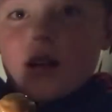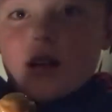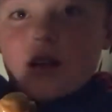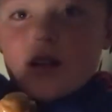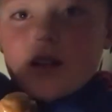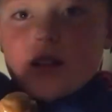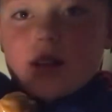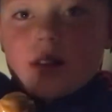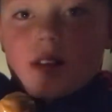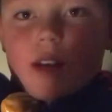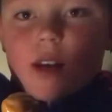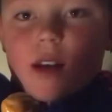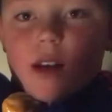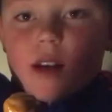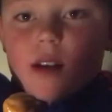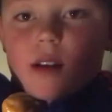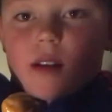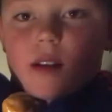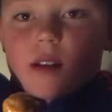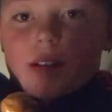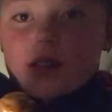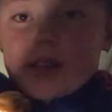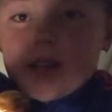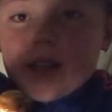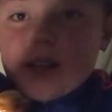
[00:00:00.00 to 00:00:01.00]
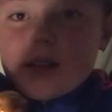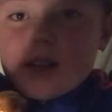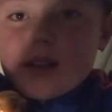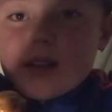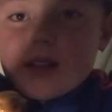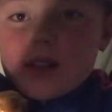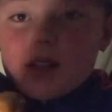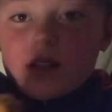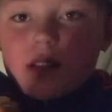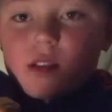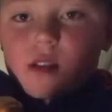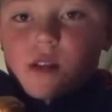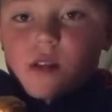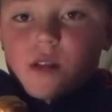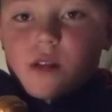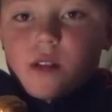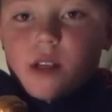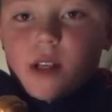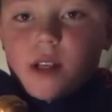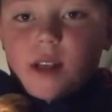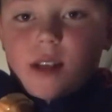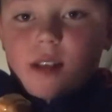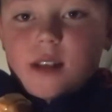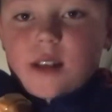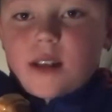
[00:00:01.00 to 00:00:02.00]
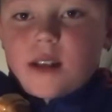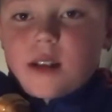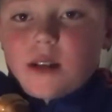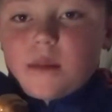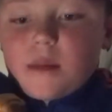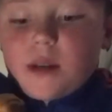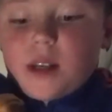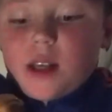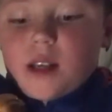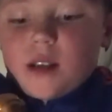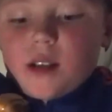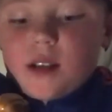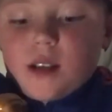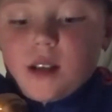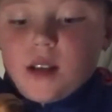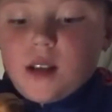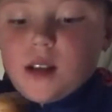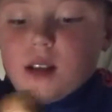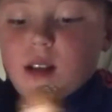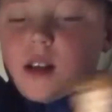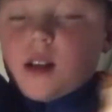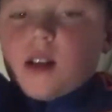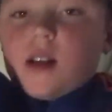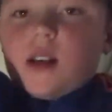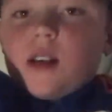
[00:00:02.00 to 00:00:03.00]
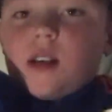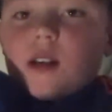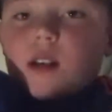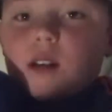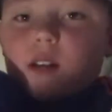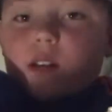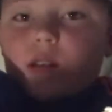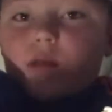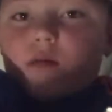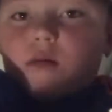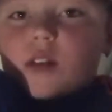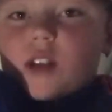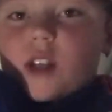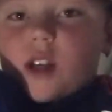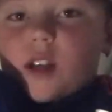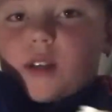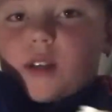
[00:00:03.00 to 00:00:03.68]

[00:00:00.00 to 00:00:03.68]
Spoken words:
So yeah, Canada's greatest stuntman. Can switch out